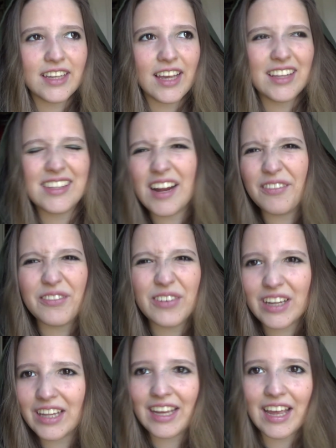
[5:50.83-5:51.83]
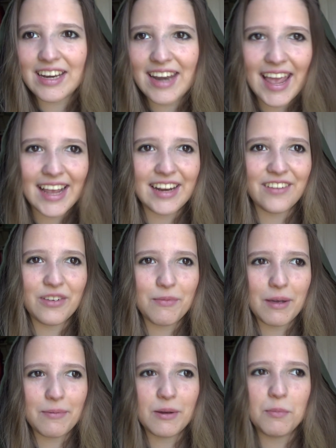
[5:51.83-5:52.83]
It's not really a negative in
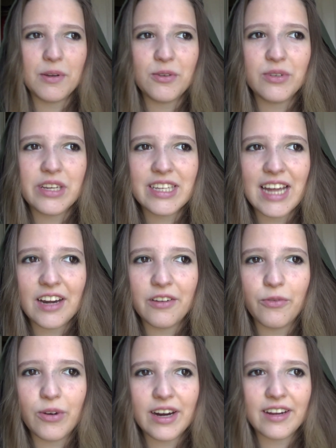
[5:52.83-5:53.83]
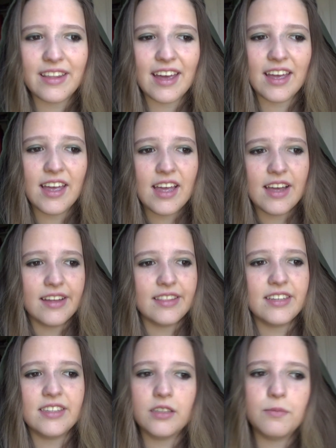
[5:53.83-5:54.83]
my opinion, but it was just kind of weird that
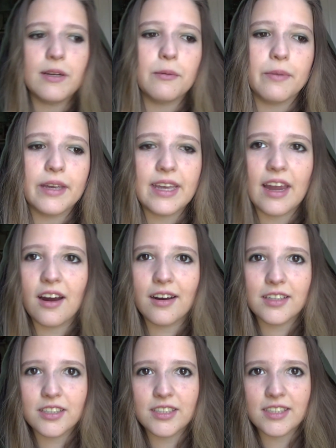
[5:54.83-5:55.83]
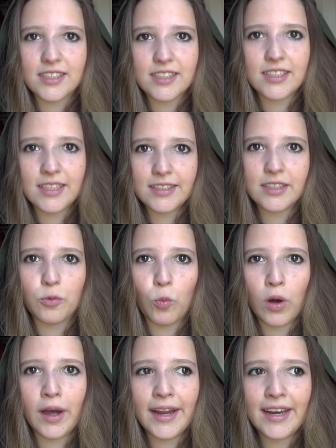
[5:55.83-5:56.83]
this has been a big character since season
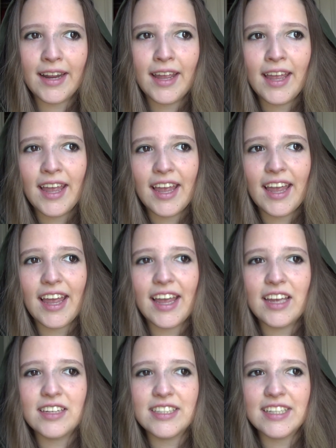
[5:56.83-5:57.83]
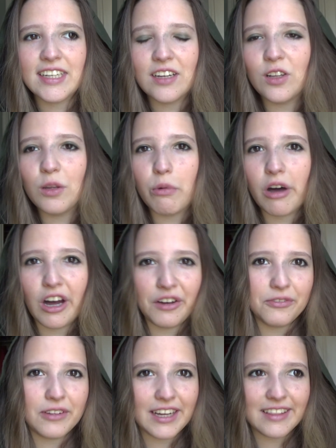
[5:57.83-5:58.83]
one, and to kill him
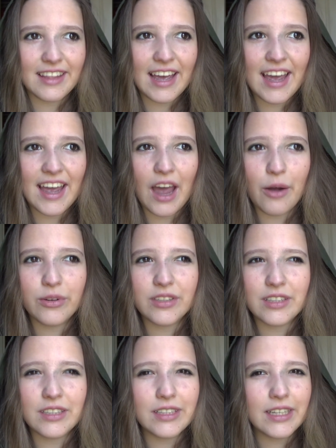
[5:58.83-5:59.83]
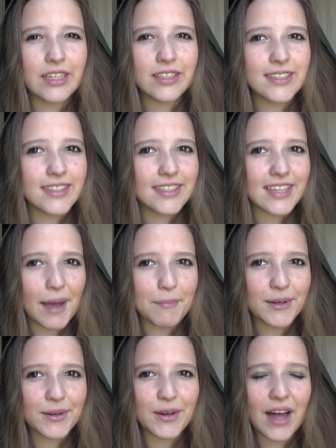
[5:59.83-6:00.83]
off like that, I was a little
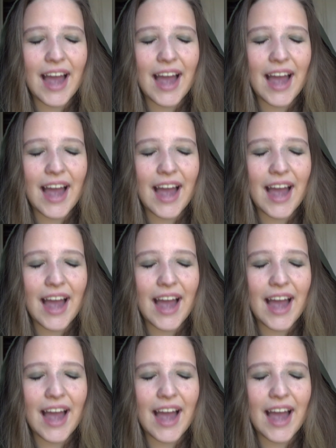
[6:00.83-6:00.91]
skeptical.